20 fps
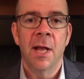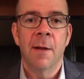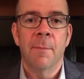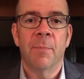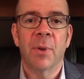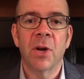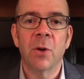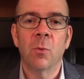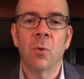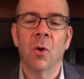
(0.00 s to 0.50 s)

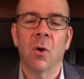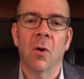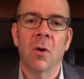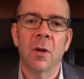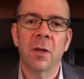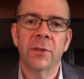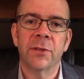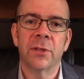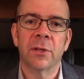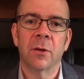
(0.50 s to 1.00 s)
But it will
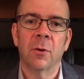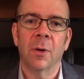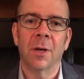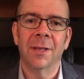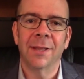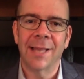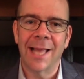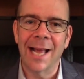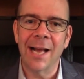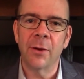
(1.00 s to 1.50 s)
also
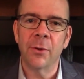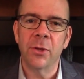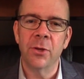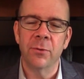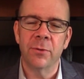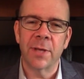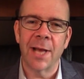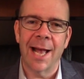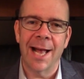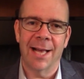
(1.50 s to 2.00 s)
allow you
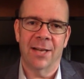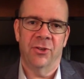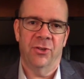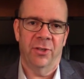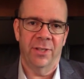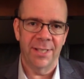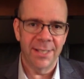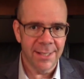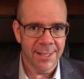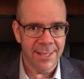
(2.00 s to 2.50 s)
to
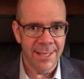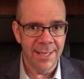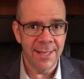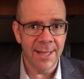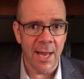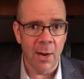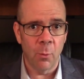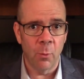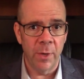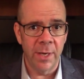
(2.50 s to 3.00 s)
actually see
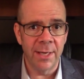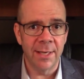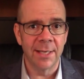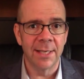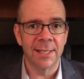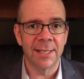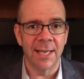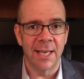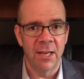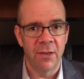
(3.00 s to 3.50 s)
that
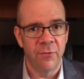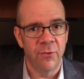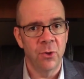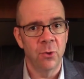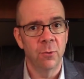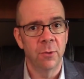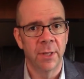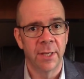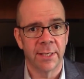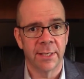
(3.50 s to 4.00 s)
weakness if you
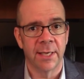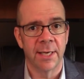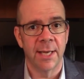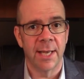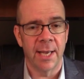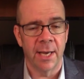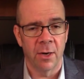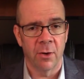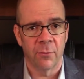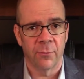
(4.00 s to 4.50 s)
listen
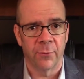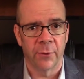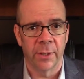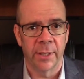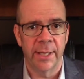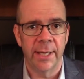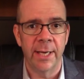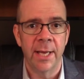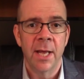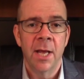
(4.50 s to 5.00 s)

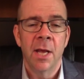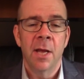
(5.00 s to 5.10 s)
carefully,